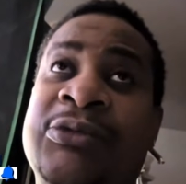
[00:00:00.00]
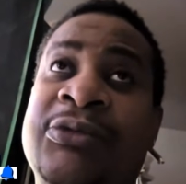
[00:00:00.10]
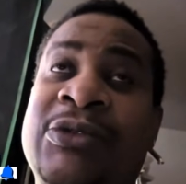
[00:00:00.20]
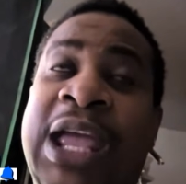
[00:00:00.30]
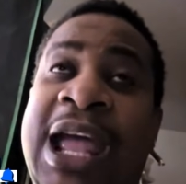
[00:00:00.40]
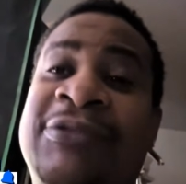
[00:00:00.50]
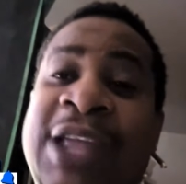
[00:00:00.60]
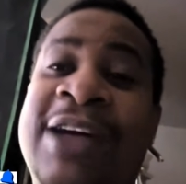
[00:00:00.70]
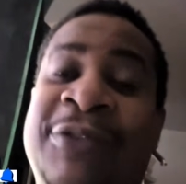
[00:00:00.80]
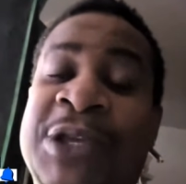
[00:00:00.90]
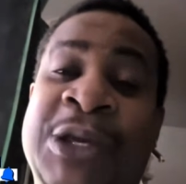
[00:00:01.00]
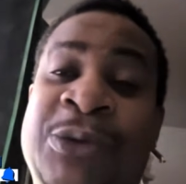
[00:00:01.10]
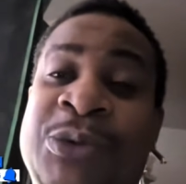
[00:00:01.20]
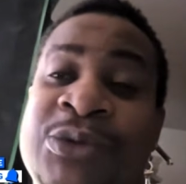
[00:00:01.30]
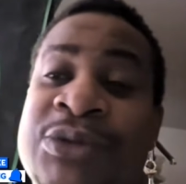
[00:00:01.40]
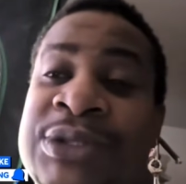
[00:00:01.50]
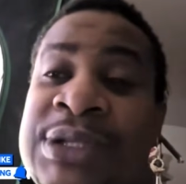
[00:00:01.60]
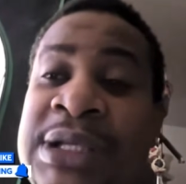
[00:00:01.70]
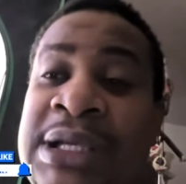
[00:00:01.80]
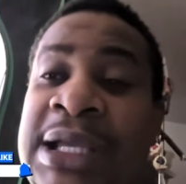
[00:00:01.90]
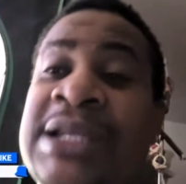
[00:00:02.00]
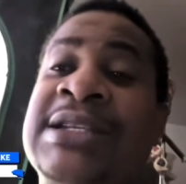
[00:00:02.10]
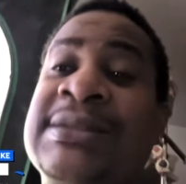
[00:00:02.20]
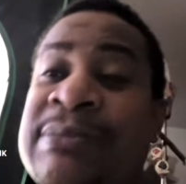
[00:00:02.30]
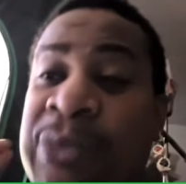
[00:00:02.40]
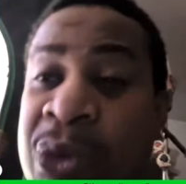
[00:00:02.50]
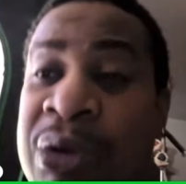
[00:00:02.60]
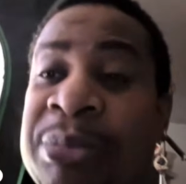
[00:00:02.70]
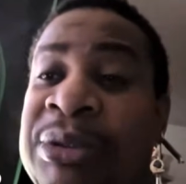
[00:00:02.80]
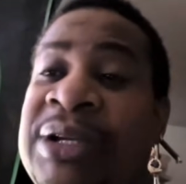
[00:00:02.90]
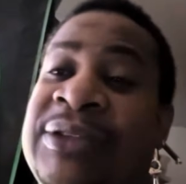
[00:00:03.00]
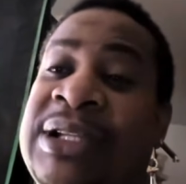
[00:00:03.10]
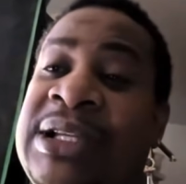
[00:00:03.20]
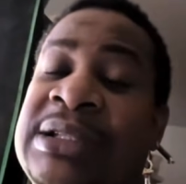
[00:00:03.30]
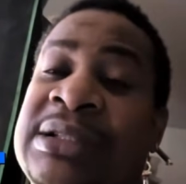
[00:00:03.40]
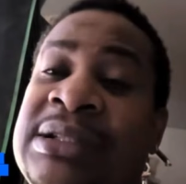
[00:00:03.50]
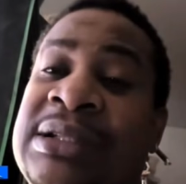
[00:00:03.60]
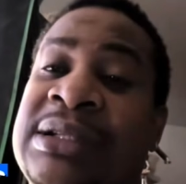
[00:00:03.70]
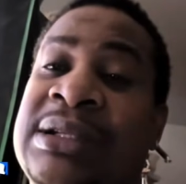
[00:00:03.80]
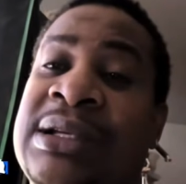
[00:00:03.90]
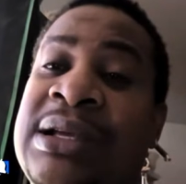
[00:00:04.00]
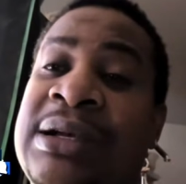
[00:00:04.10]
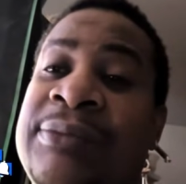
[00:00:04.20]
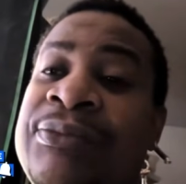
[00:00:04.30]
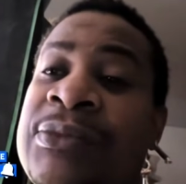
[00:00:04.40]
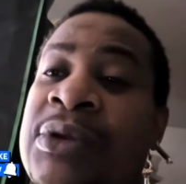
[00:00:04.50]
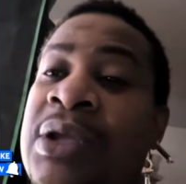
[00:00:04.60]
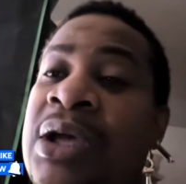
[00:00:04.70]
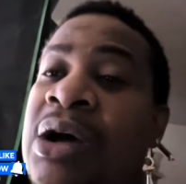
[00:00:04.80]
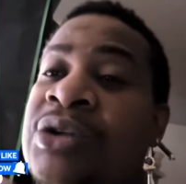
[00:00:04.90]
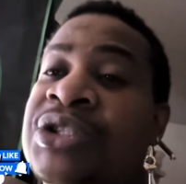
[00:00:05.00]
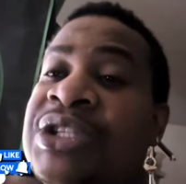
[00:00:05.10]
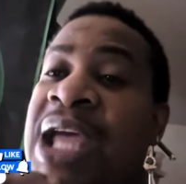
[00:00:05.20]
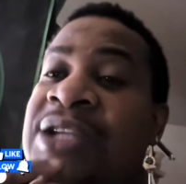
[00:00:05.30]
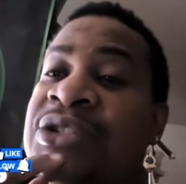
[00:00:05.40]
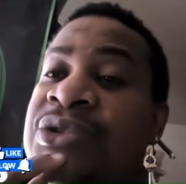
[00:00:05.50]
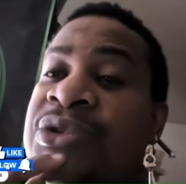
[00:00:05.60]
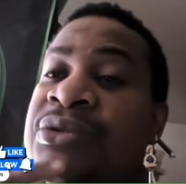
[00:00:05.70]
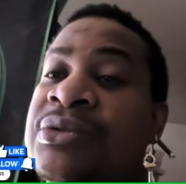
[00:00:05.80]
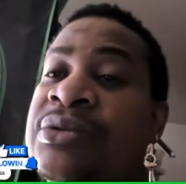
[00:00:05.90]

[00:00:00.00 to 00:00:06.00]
They have to have air roots, and it's more prevalent. Um, oh, she tagged you too.